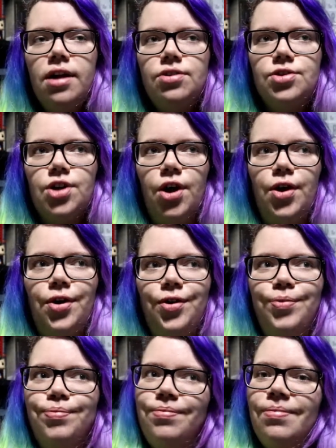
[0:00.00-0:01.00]

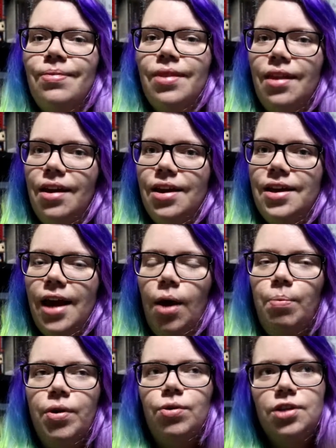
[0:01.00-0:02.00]
So Yeah,
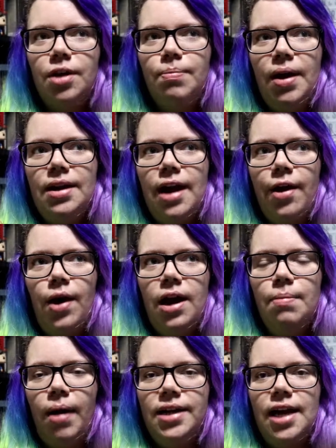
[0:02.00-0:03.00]
but also being
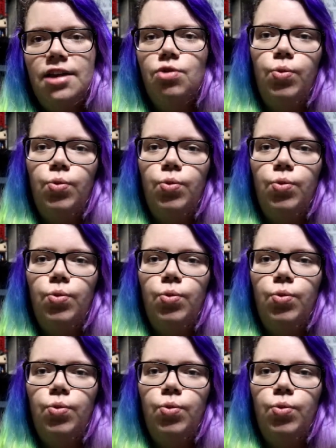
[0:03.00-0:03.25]
narrated by Death,